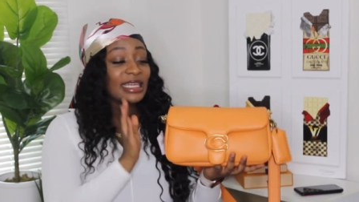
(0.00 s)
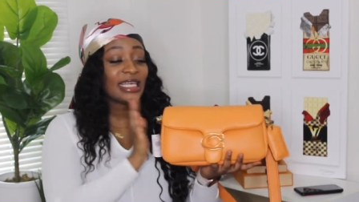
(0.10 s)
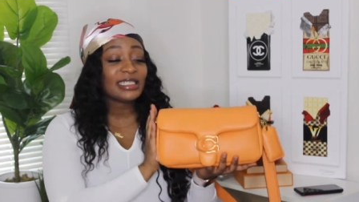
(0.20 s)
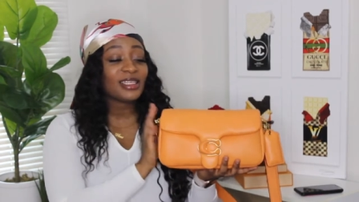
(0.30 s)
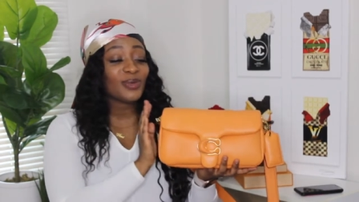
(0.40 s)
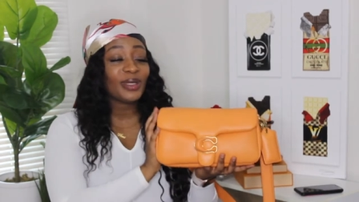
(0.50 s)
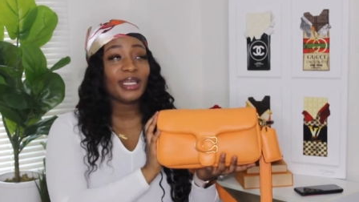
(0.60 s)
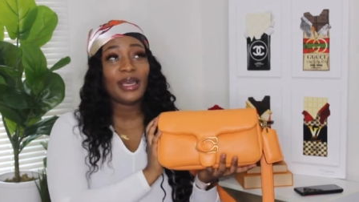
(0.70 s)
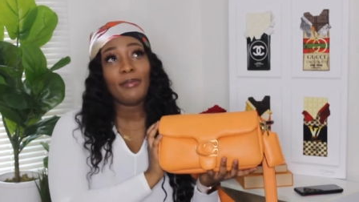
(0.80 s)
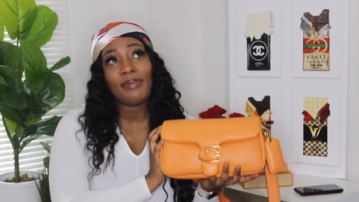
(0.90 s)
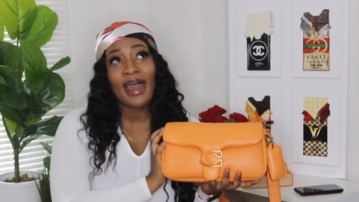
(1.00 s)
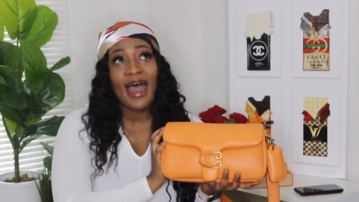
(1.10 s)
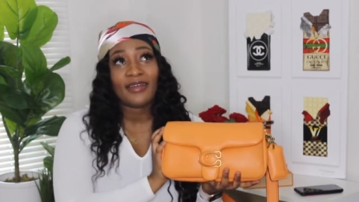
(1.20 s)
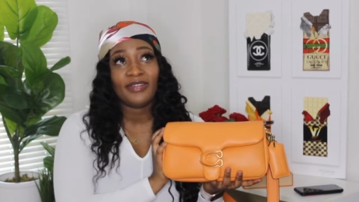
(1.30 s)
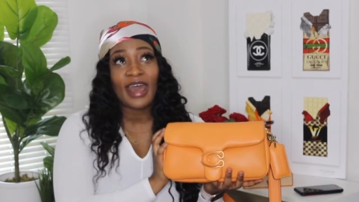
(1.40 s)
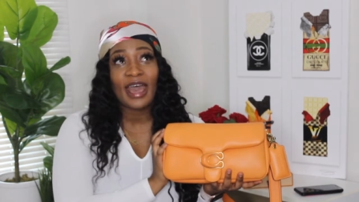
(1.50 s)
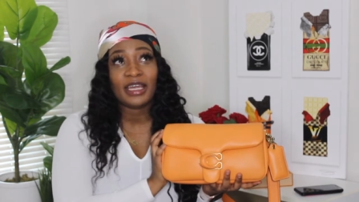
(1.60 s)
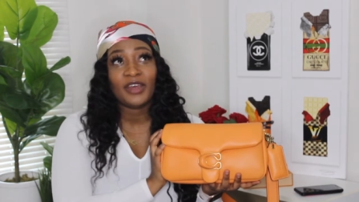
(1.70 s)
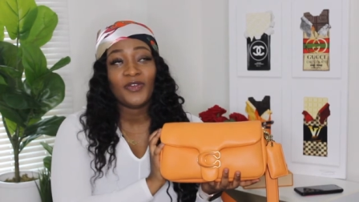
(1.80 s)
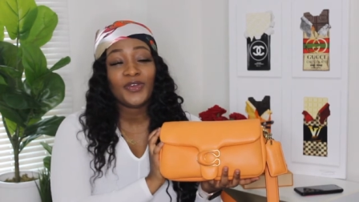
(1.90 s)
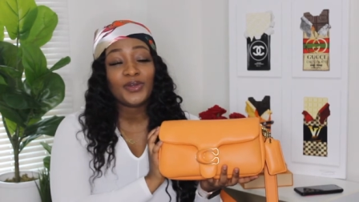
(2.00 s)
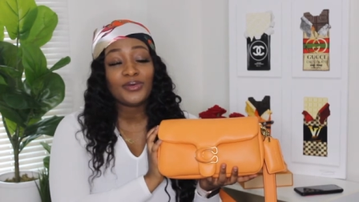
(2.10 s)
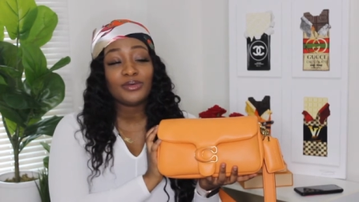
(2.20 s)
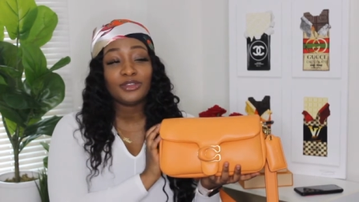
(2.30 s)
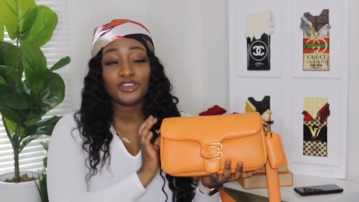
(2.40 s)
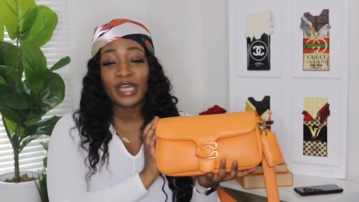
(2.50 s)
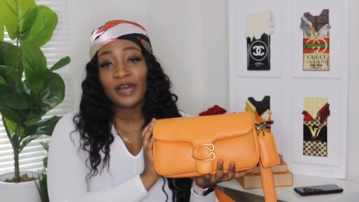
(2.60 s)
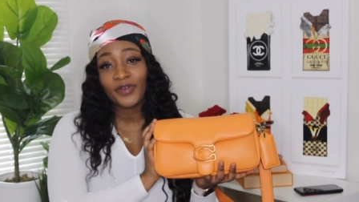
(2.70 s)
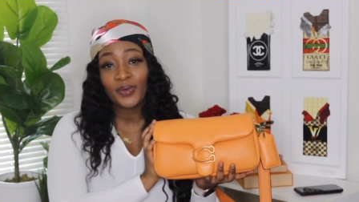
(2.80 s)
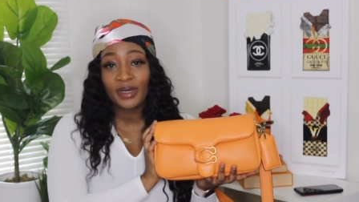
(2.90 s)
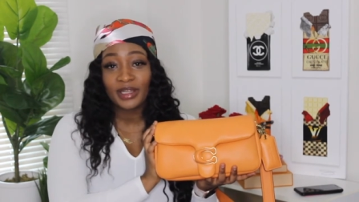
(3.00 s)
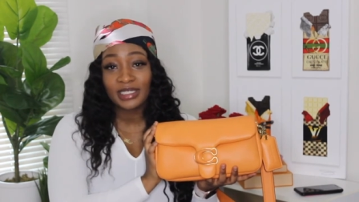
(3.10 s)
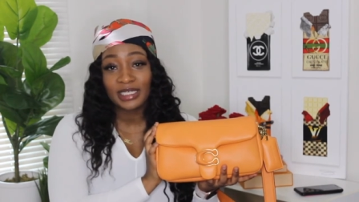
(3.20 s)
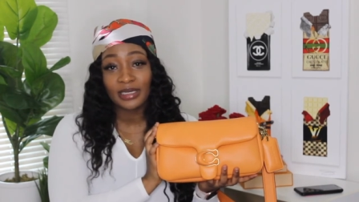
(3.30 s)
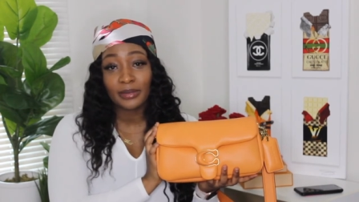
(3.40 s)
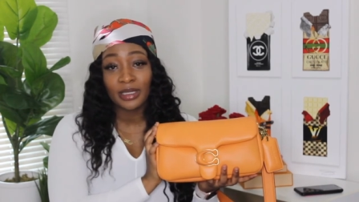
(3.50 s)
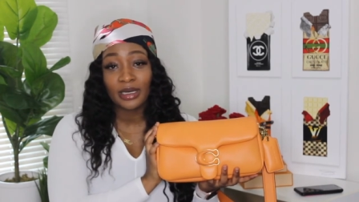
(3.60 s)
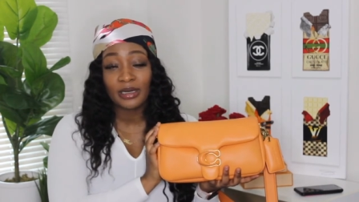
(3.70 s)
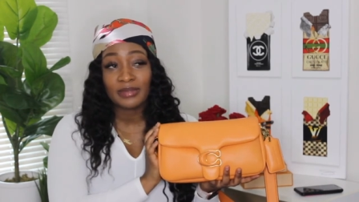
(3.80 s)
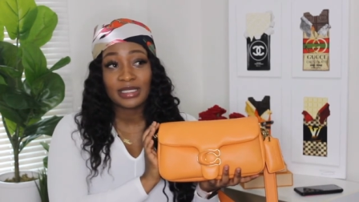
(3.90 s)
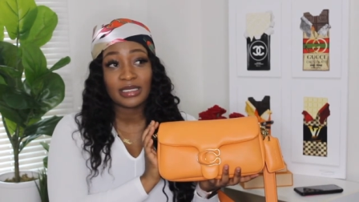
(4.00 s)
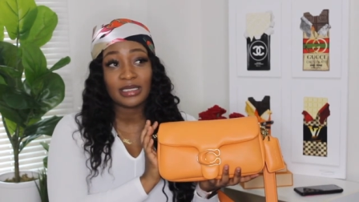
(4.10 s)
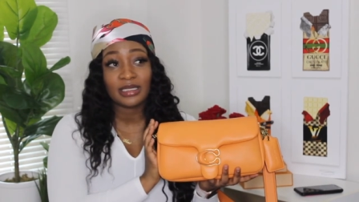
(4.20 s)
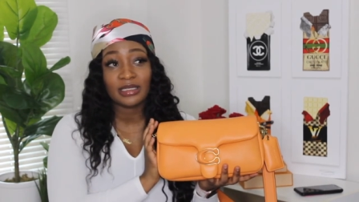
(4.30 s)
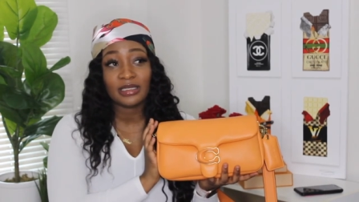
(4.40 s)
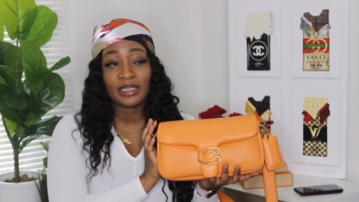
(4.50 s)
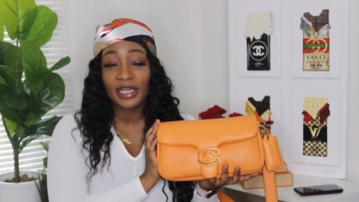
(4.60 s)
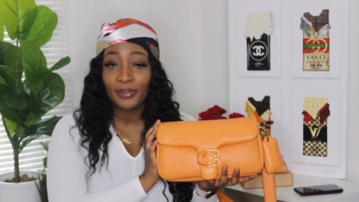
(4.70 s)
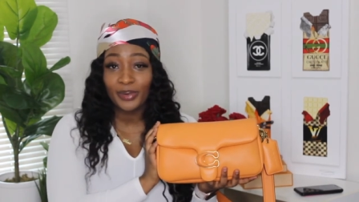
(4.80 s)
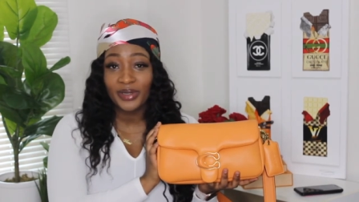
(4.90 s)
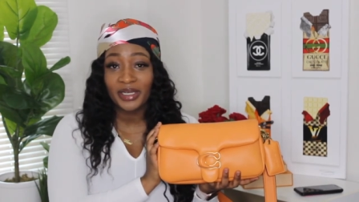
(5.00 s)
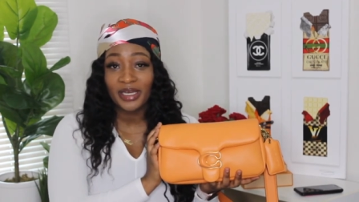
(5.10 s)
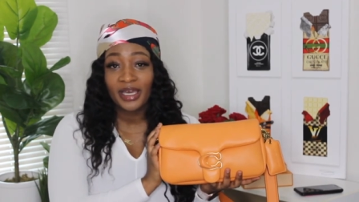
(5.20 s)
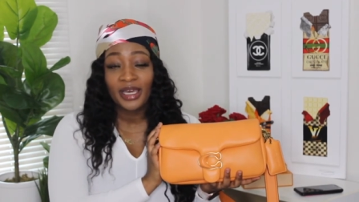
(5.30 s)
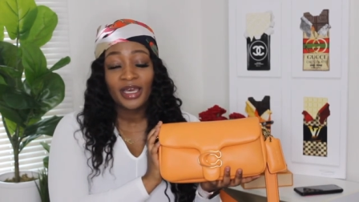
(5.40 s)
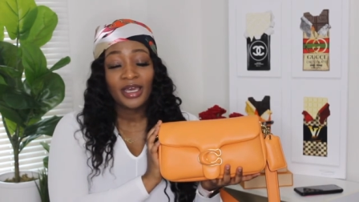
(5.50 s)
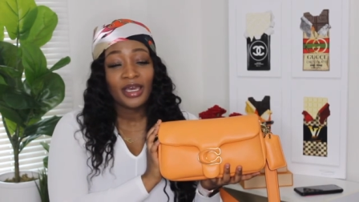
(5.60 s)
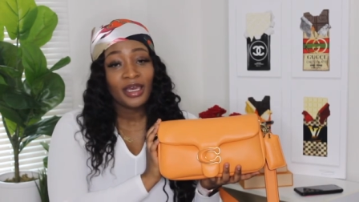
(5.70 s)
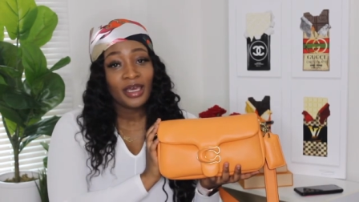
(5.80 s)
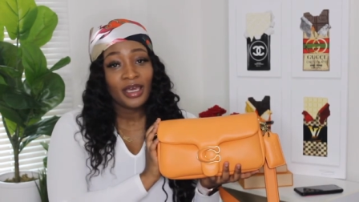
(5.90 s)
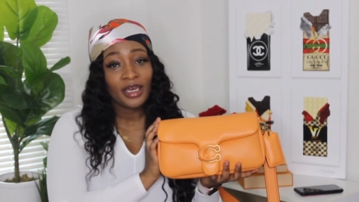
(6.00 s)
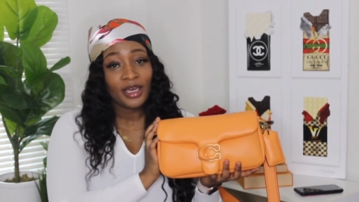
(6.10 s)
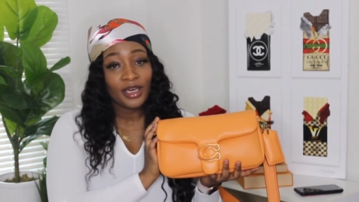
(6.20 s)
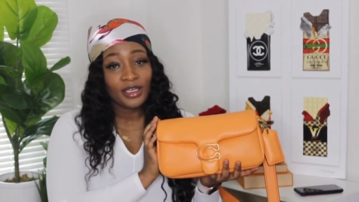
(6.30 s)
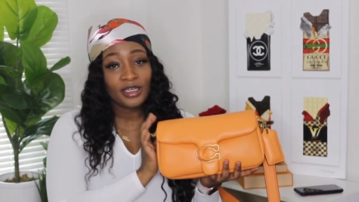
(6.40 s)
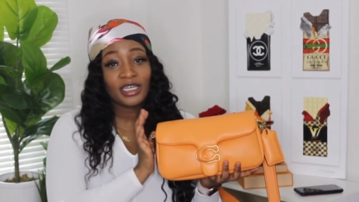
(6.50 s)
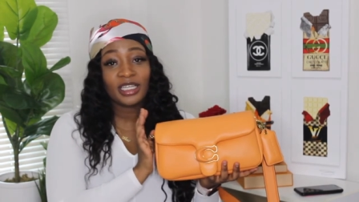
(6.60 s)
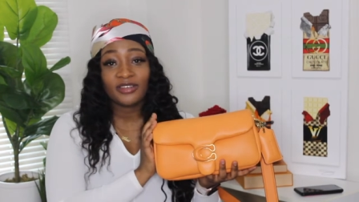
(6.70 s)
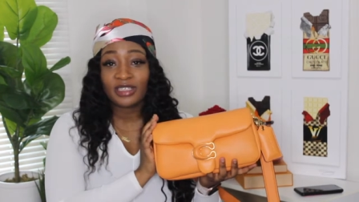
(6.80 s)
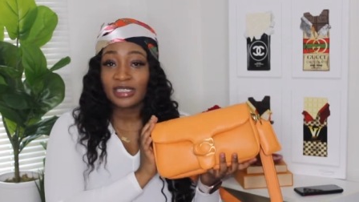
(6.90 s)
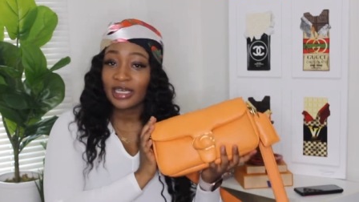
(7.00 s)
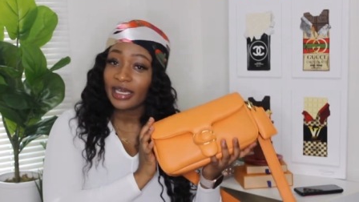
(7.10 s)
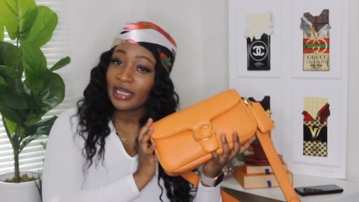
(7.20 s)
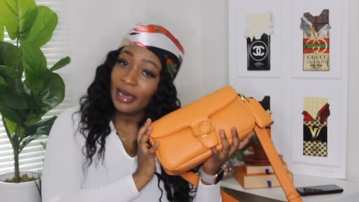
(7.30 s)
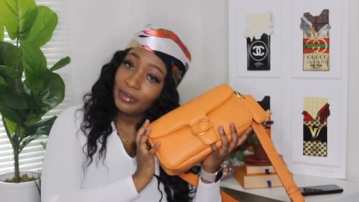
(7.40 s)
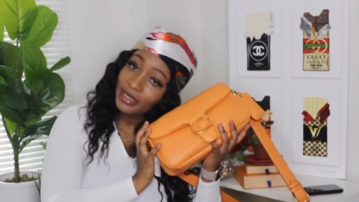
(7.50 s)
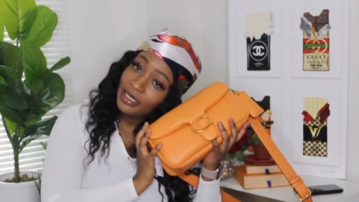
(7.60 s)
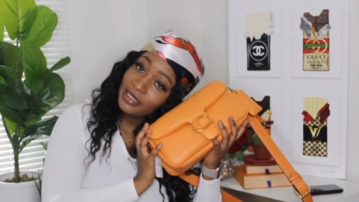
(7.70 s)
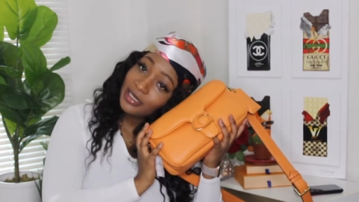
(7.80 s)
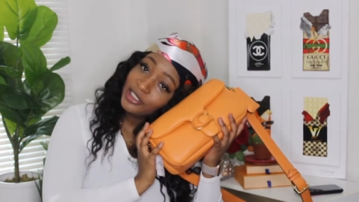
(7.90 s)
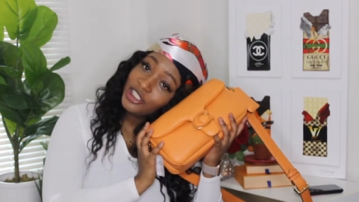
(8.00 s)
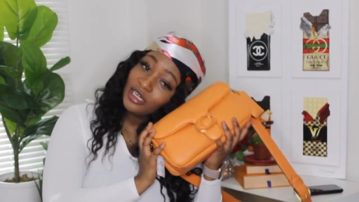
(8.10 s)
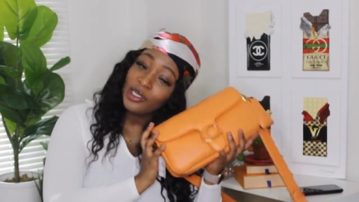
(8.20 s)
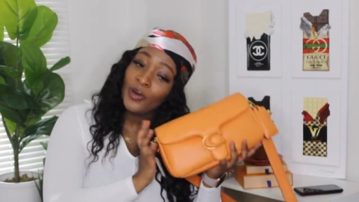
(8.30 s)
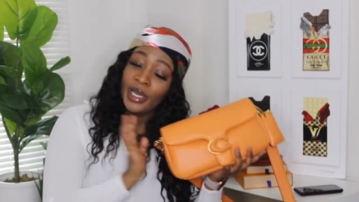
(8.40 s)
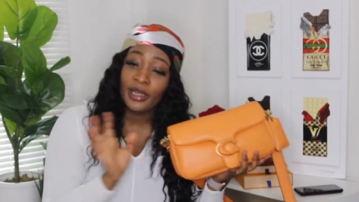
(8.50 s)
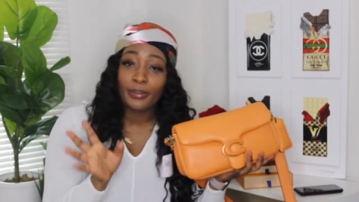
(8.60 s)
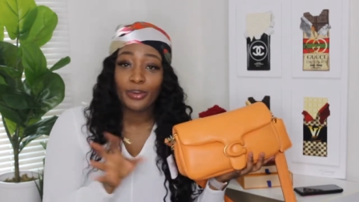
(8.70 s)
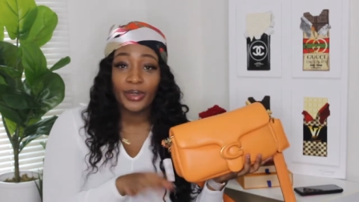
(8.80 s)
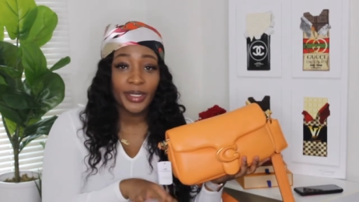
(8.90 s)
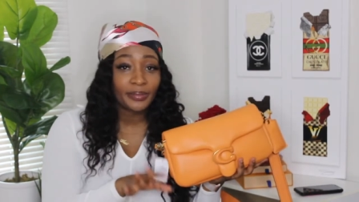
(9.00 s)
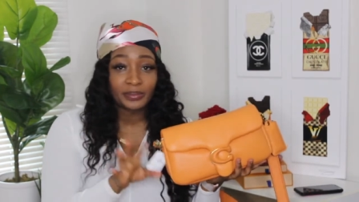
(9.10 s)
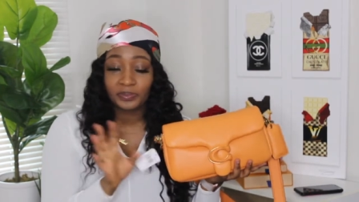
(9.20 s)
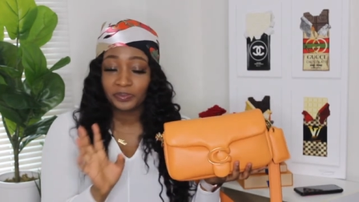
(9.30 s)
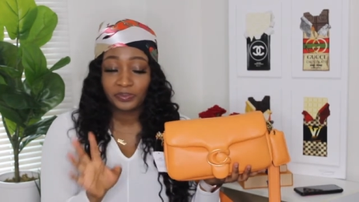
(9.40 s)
This is really a bag that if you travel with to the um, to the airport, you could literally take a nap in this because y'all know airport